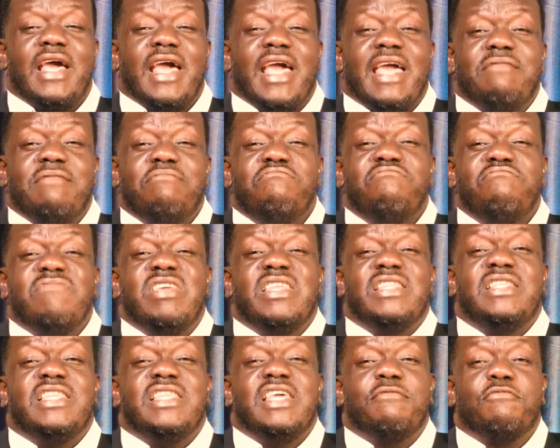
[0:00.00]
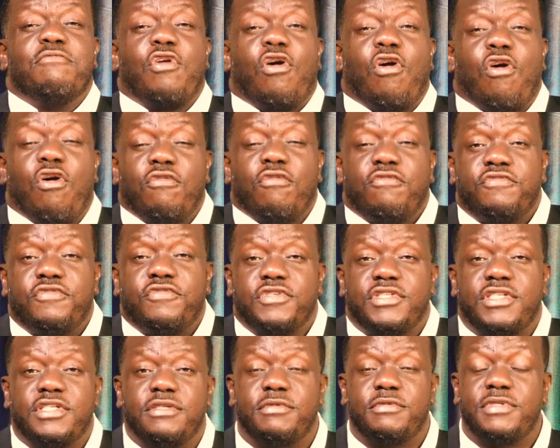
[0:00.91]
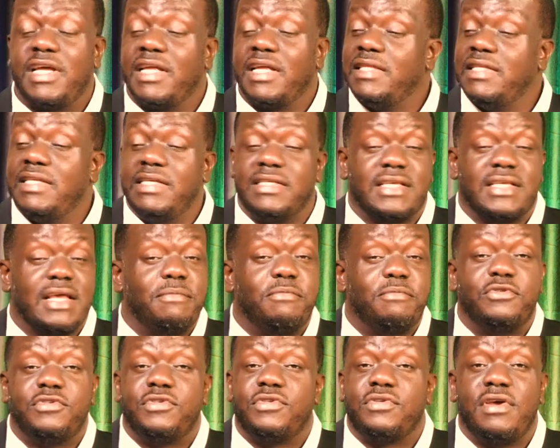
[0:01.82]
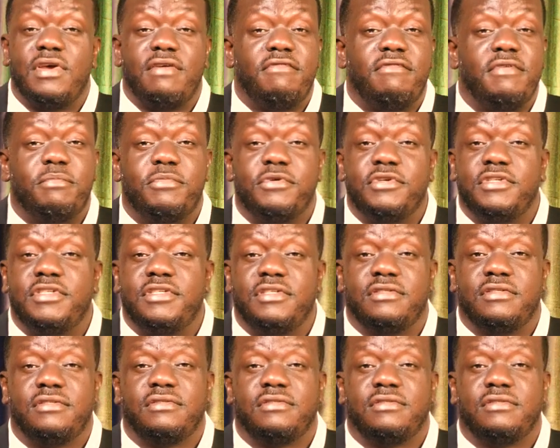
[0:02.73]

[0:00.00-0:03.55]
and made them comfortable. Now, this happens to everybody.